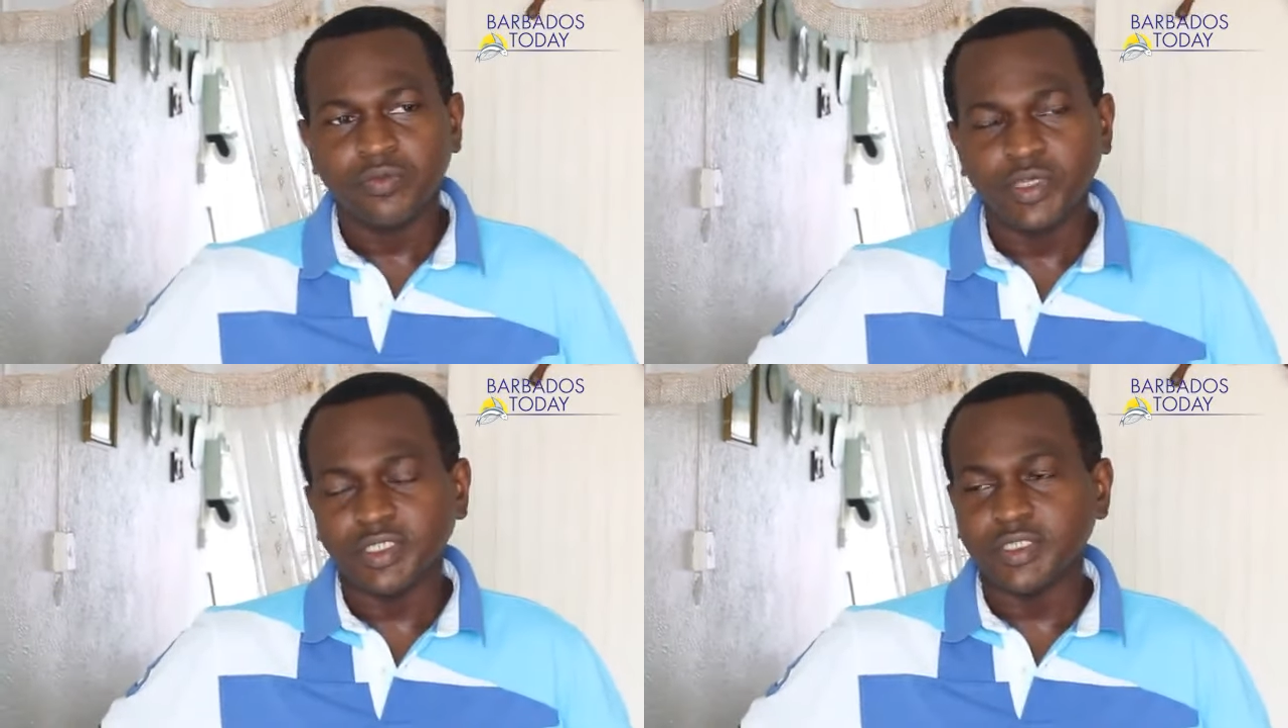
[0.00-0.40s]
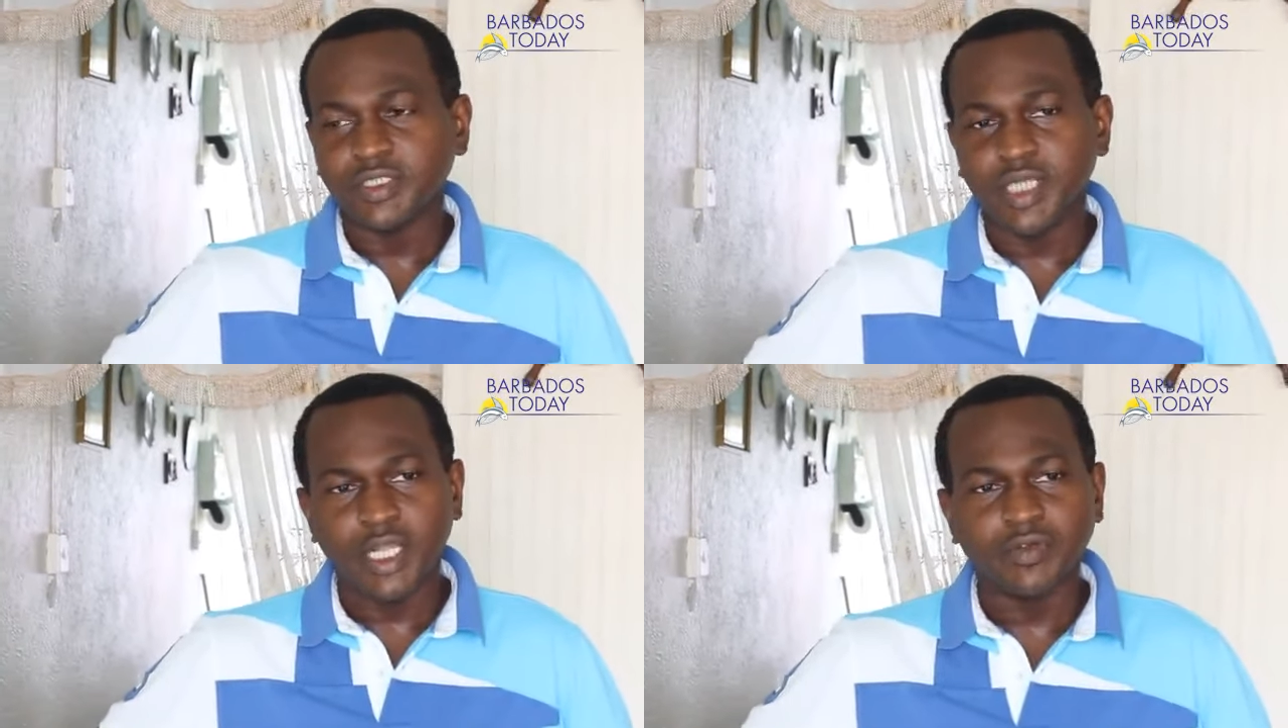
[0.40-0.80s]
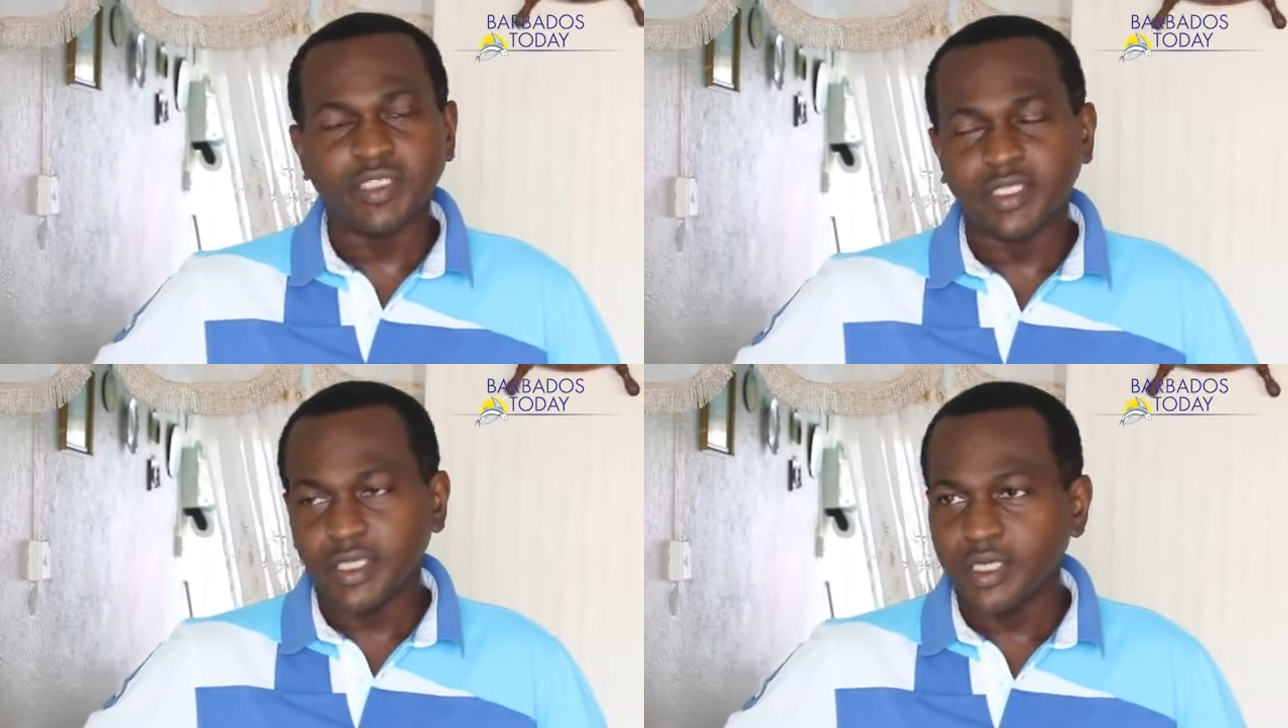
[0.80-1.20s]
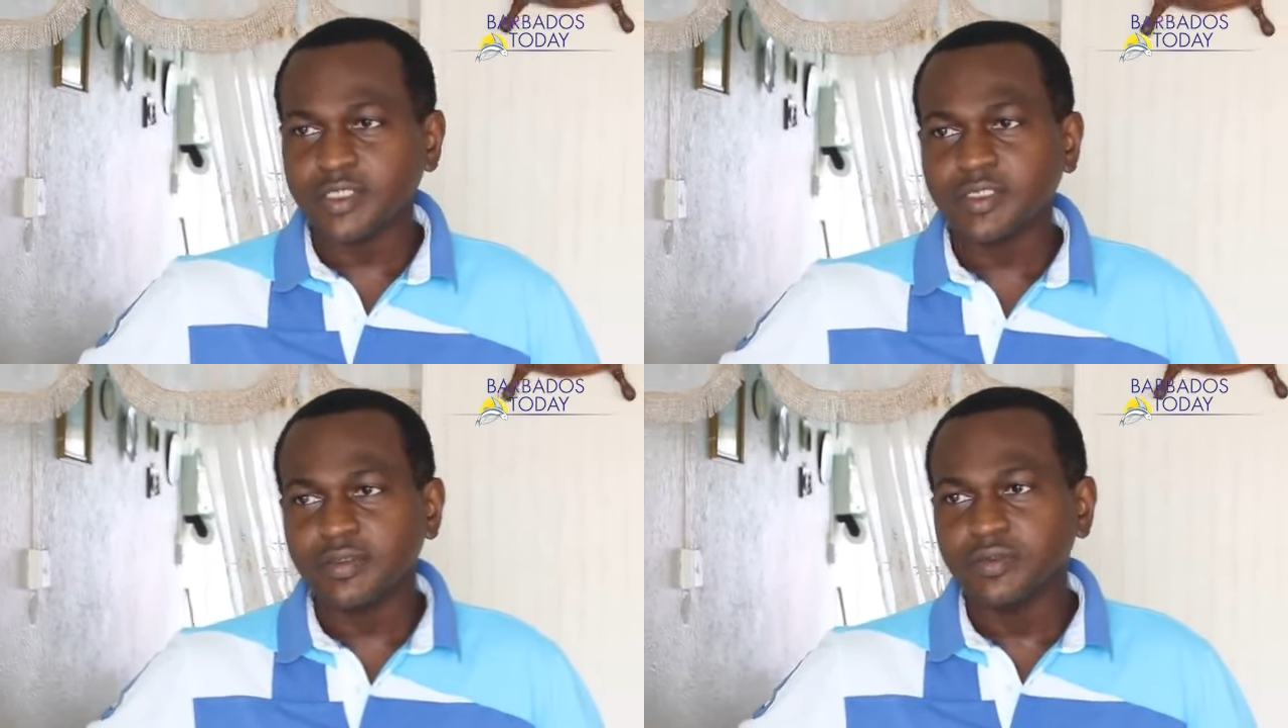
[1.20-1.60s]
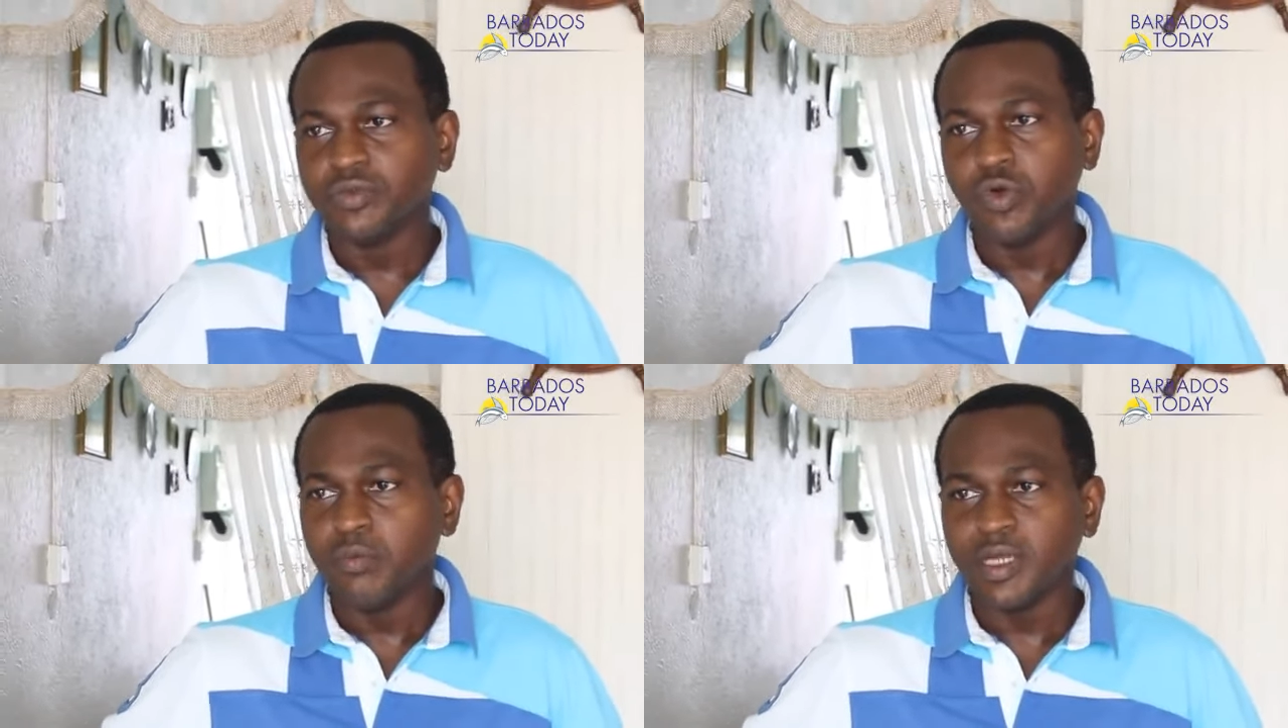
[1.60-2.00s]
which is generally the case,
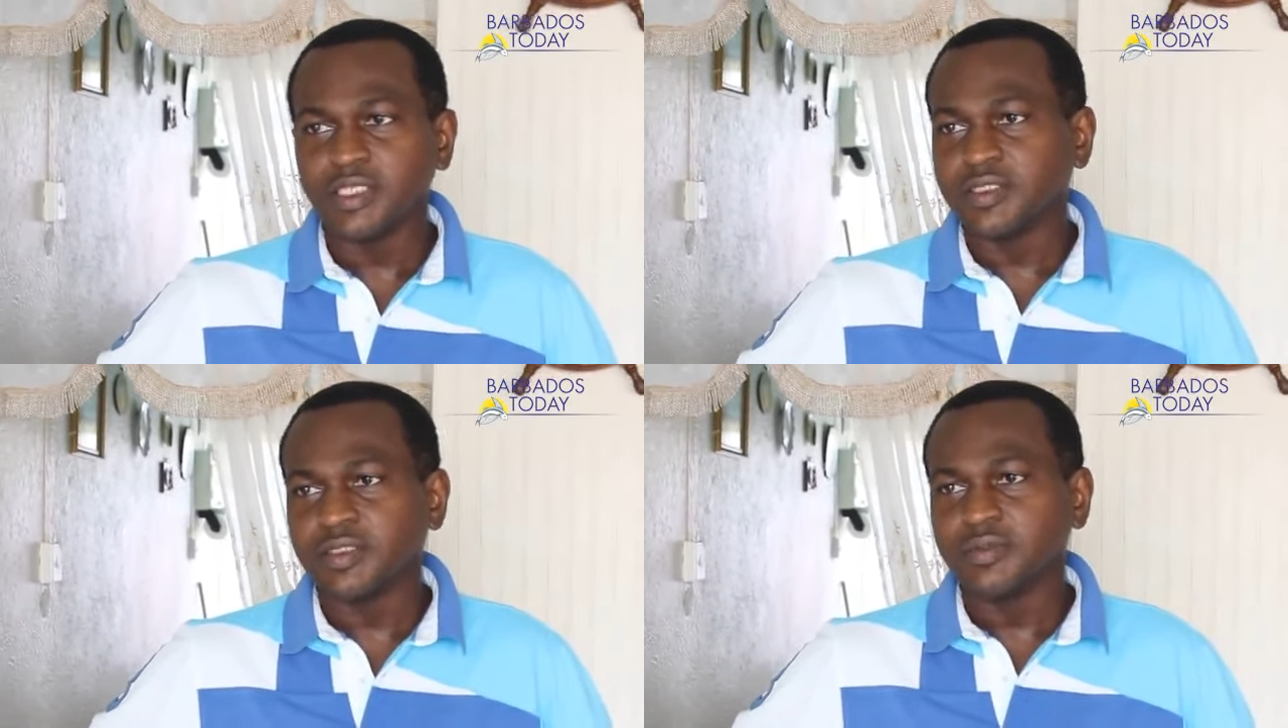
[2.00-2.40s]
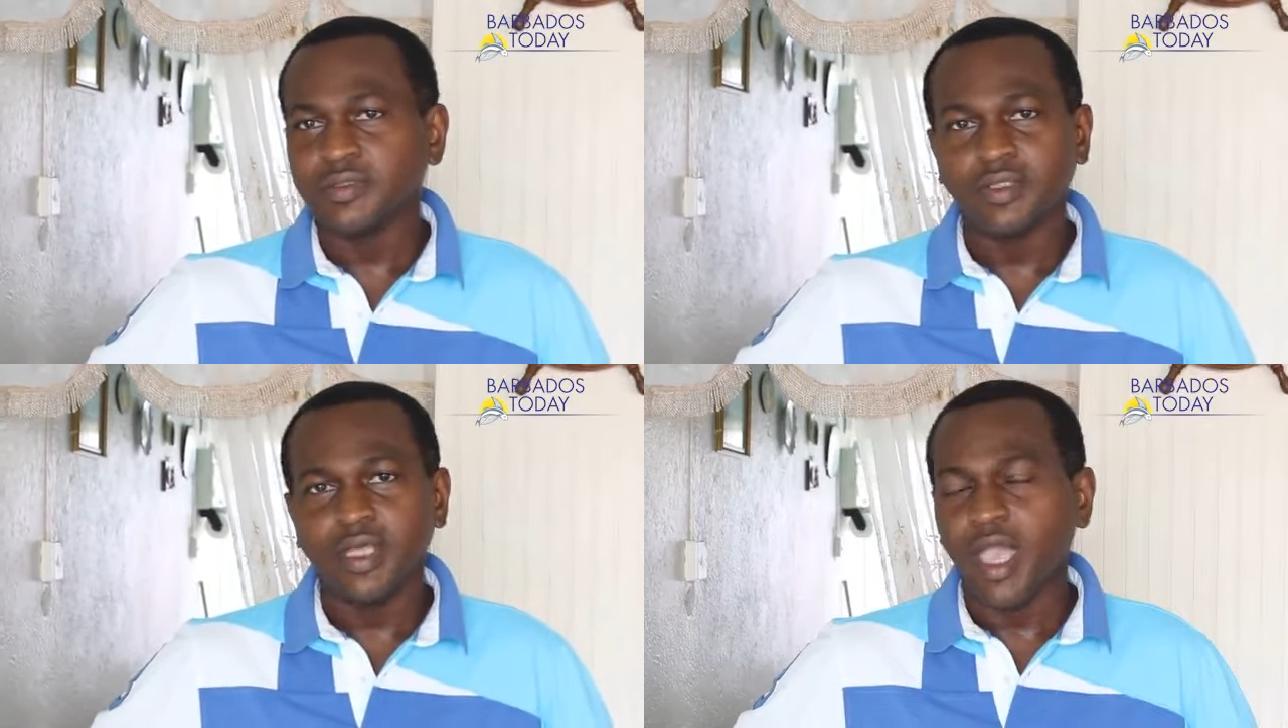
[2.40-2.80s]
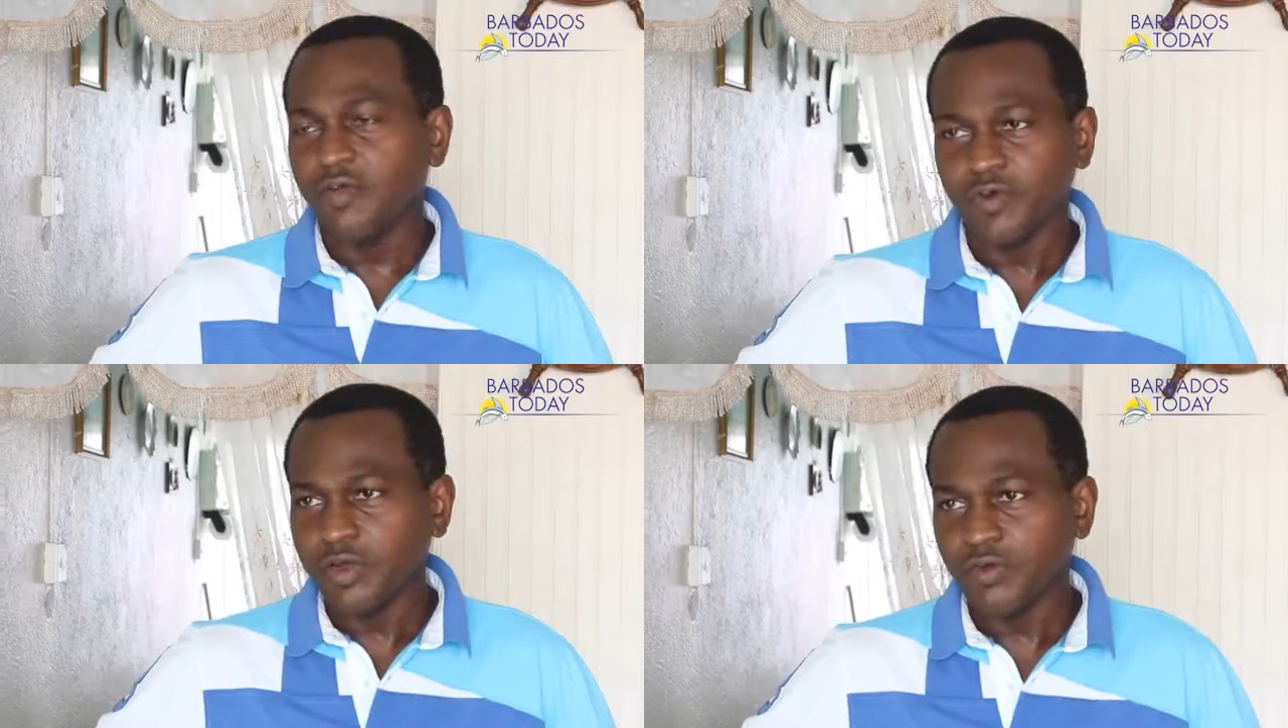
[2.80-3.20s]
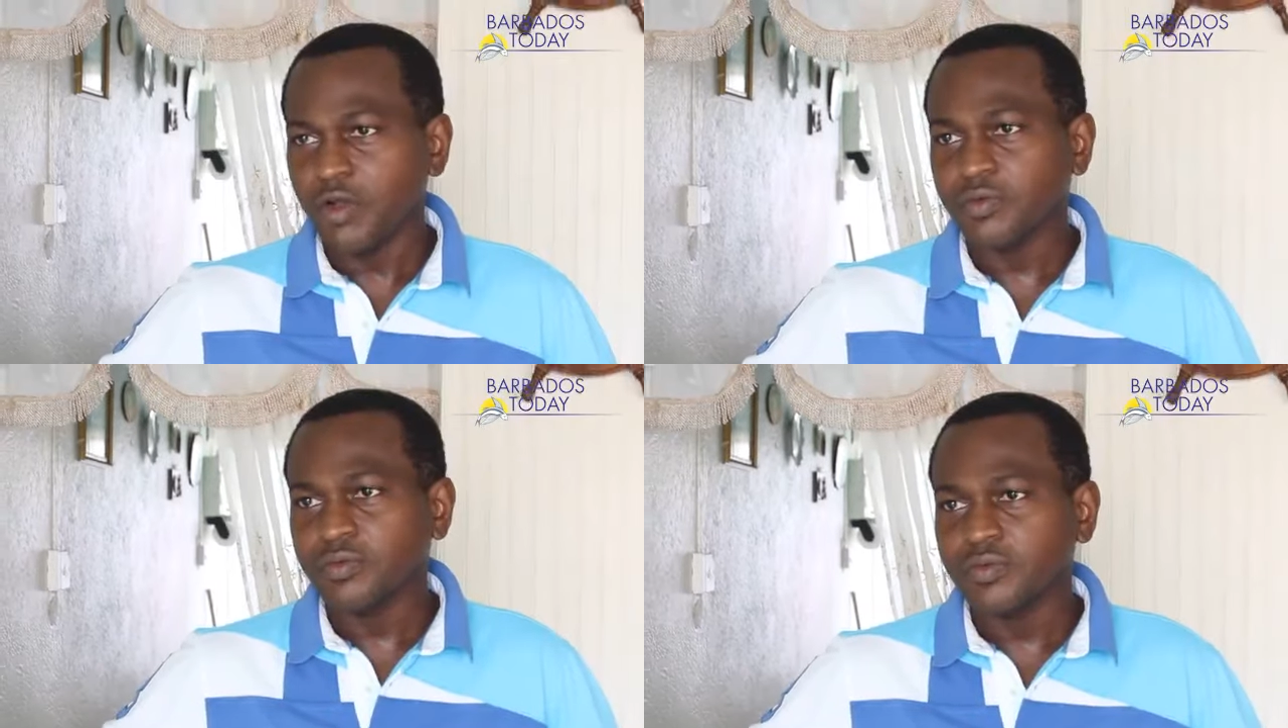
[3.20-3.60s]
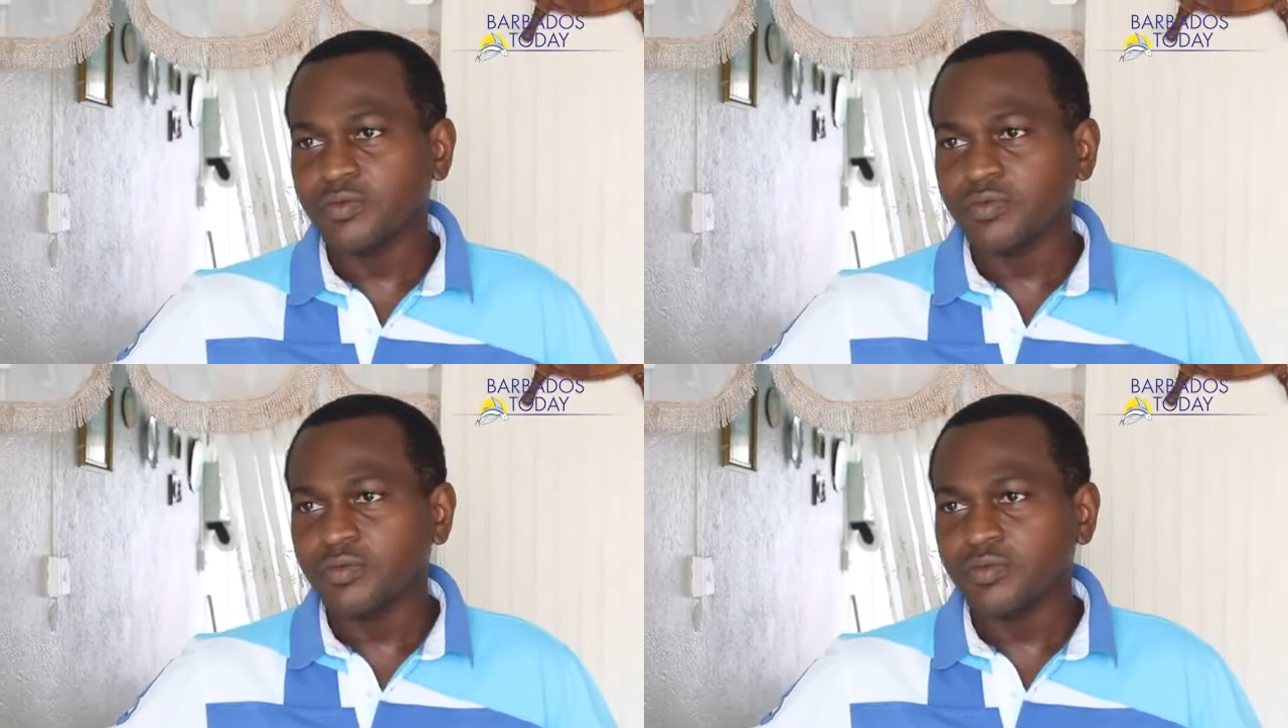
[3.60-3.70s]
no money is ever around.